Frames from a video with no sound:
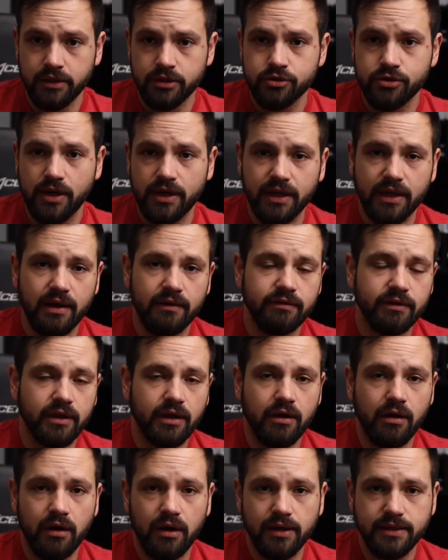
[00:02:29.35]
try to cover the
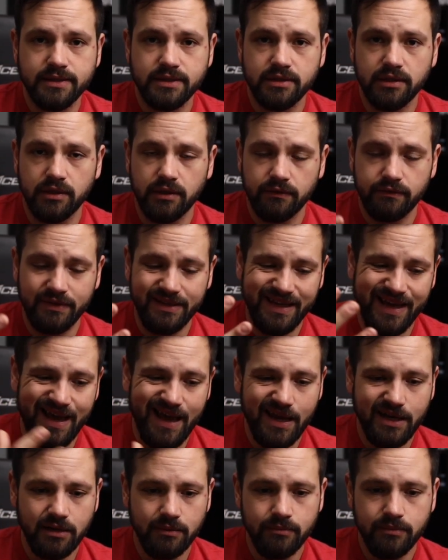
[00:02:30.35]
cost of the
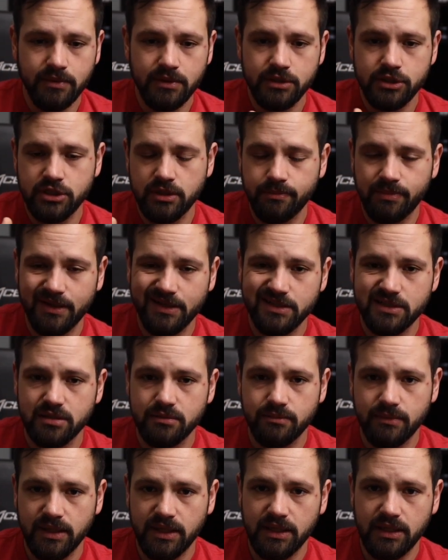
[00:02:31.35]
item, shipping to
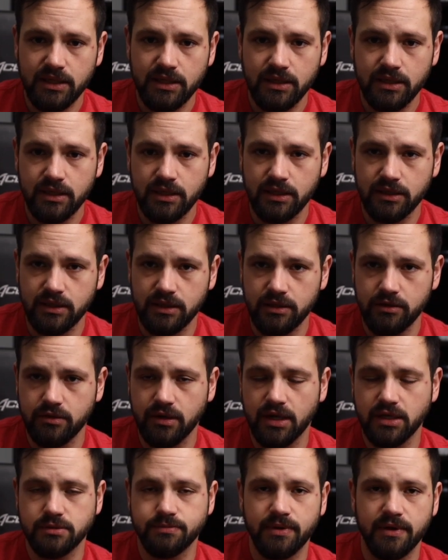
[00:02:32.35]
me, and then you
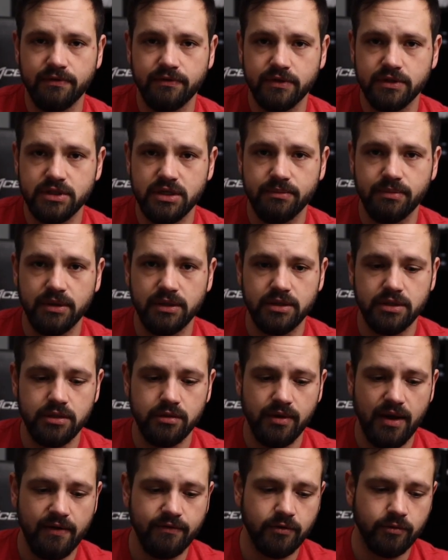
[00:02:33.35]
guys pay for the shipping to
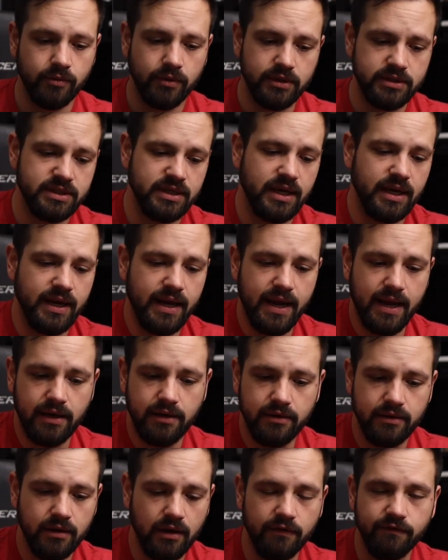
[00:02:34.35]
you afterwards, and I
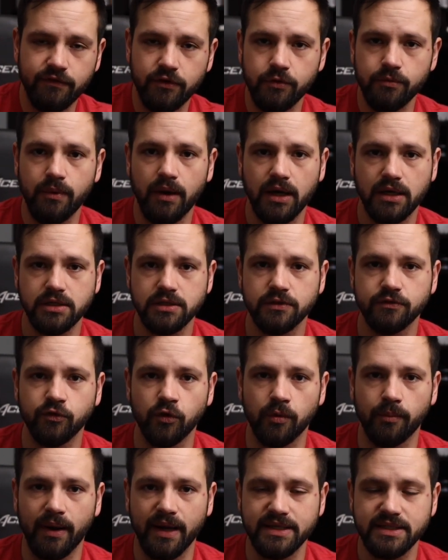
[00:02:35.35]
add a few bucks
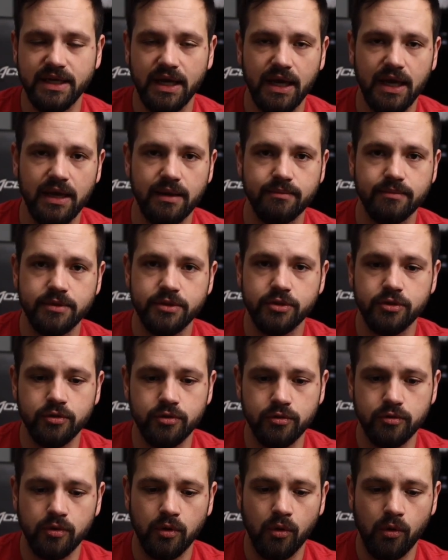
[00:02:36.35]
for my time
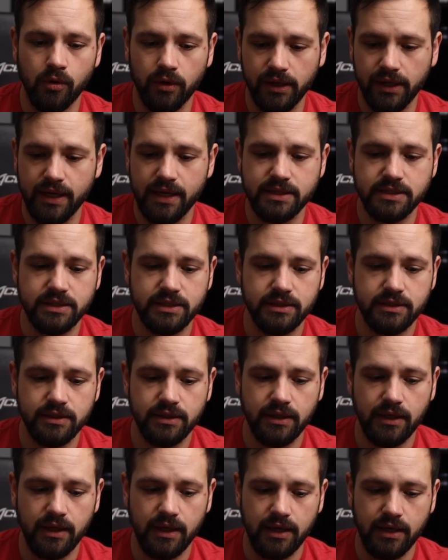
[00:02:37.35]
to organize it
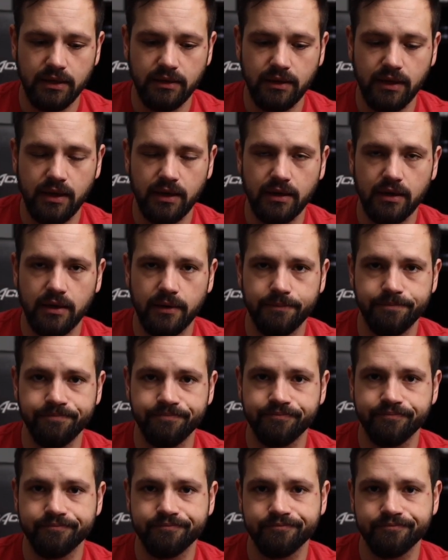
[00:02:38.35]
and then um,